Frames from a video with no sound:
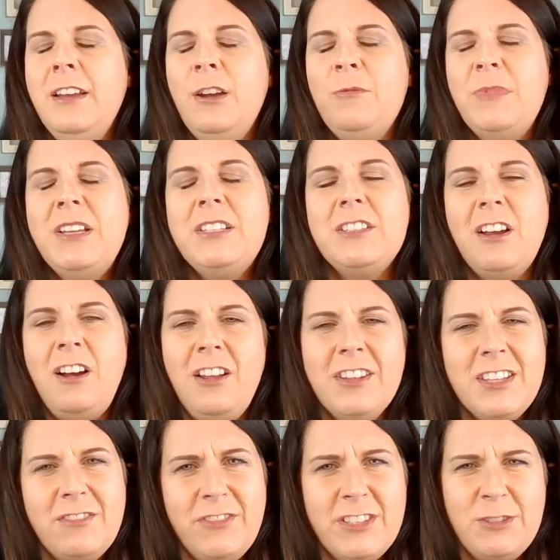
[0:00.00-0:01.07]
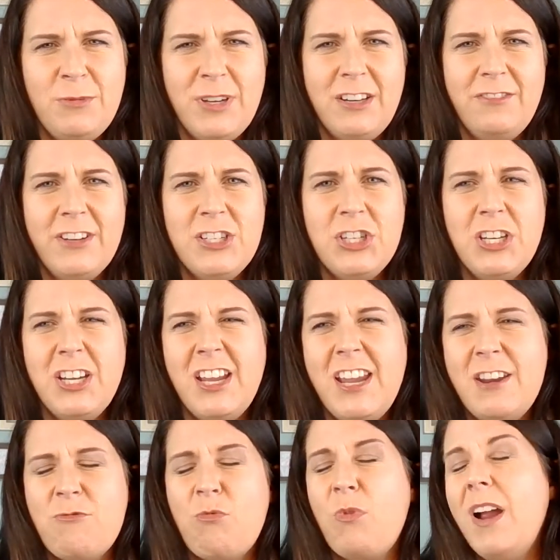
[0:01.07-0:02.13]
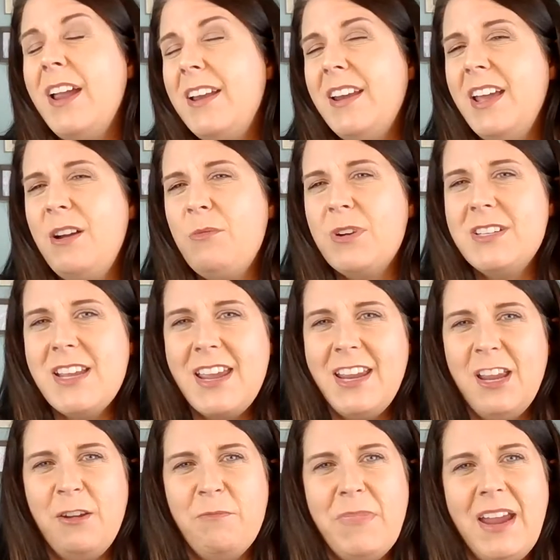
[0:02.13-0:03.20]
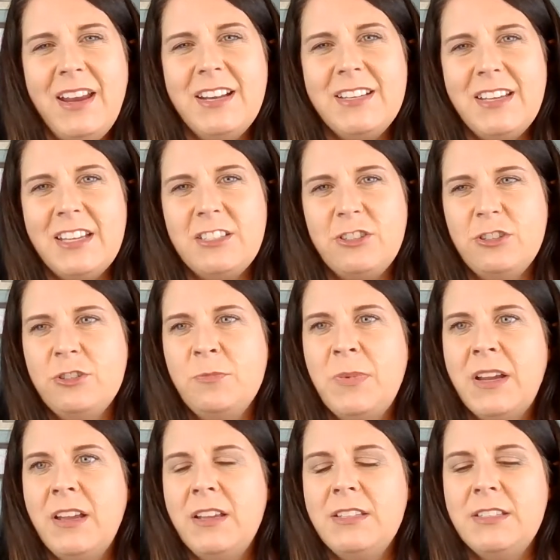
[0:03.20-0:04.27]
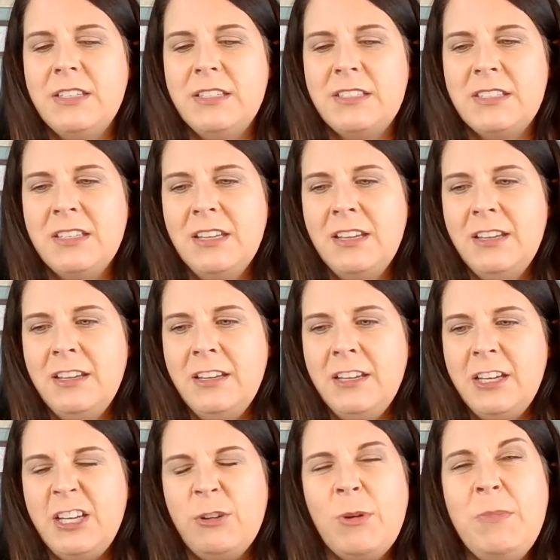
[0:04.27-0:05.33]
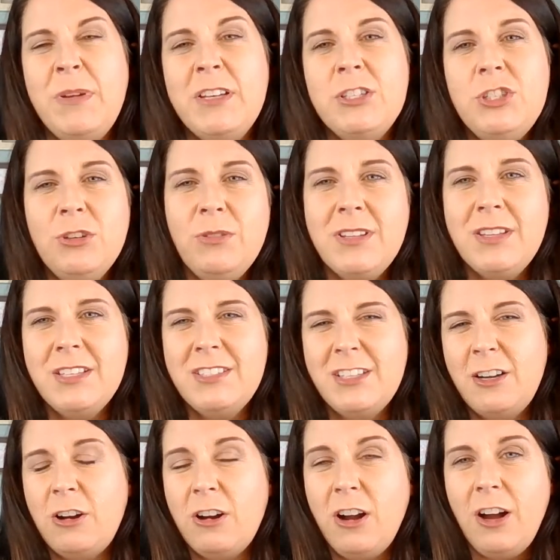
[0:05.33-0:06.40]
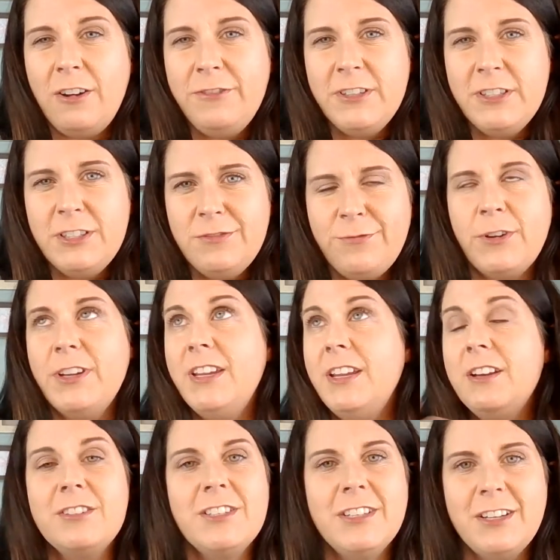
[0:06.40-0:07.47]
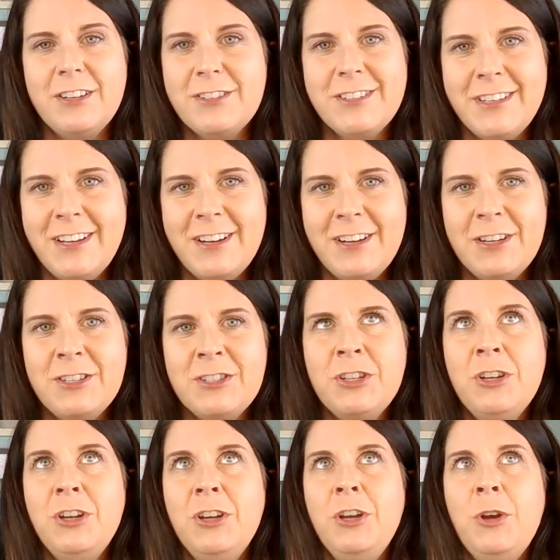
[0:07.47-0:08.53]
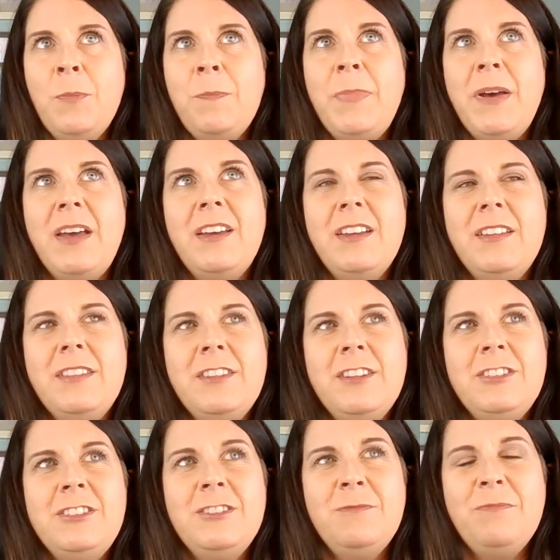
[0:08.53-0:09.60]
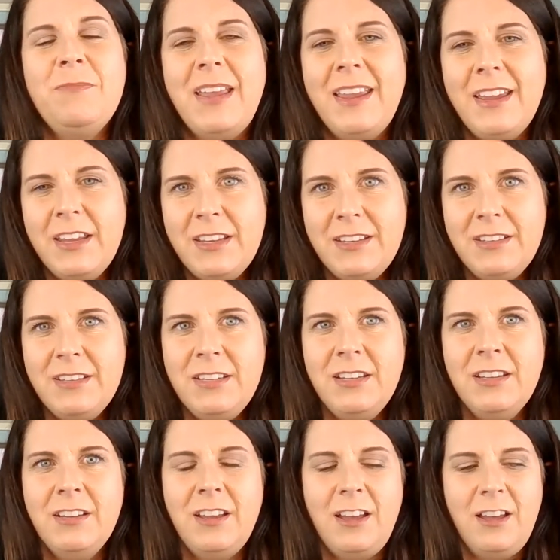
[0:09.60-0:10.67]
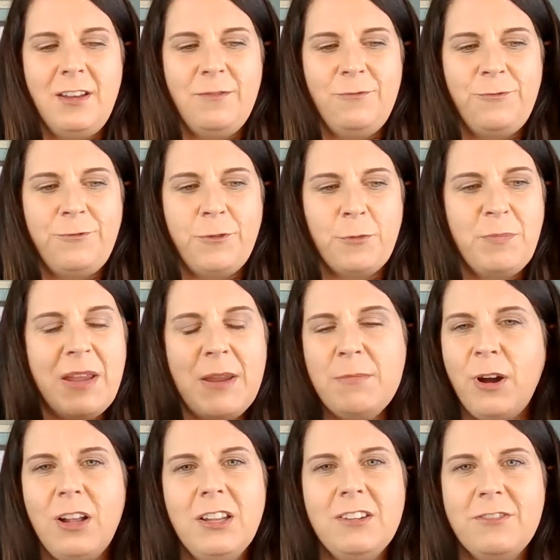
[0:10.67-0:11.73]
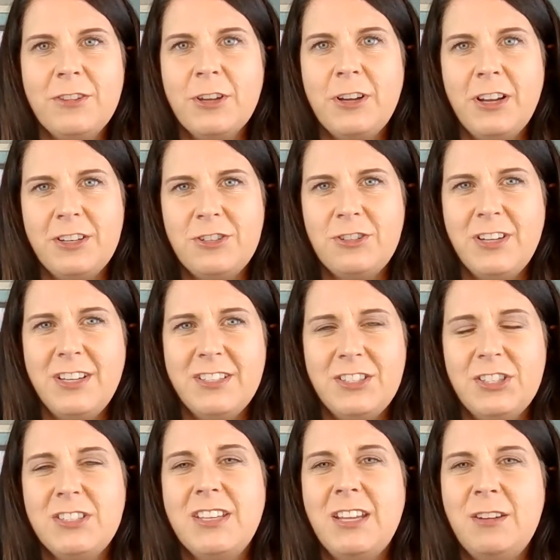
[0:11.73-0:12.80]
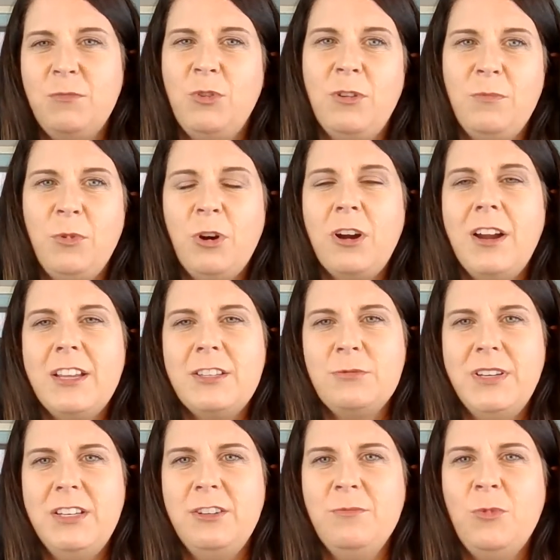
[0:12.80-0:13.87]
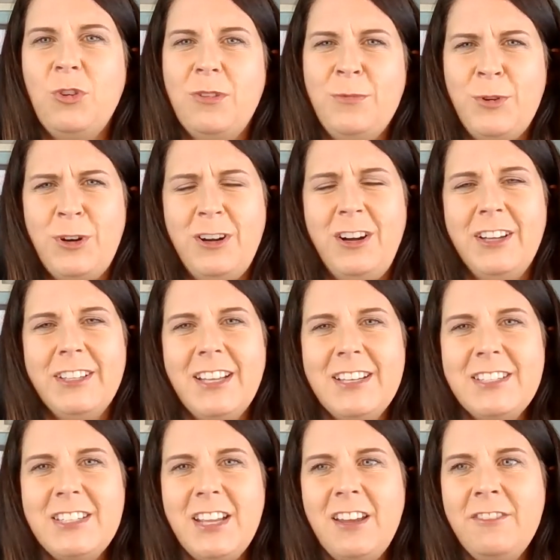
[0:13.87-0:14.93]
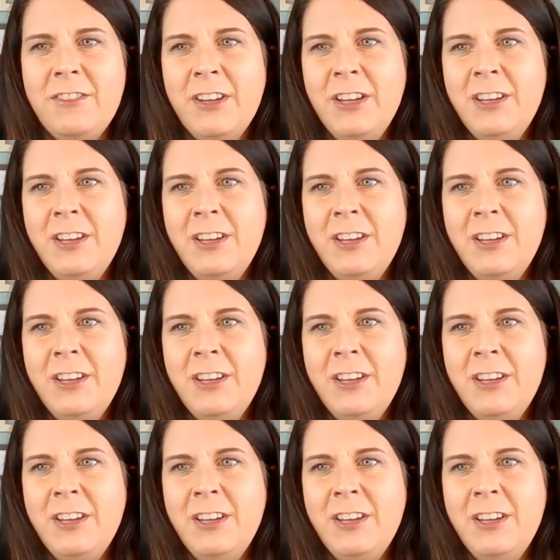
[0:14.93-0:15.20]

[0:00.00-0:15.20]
Um, it's all the invisible intervention. And right now we're taking beta testers because it's, you know, we've been doing this in our office for years and years and years, but the demand um, for people all over the country is just getting more and more as we do more and more online stuff.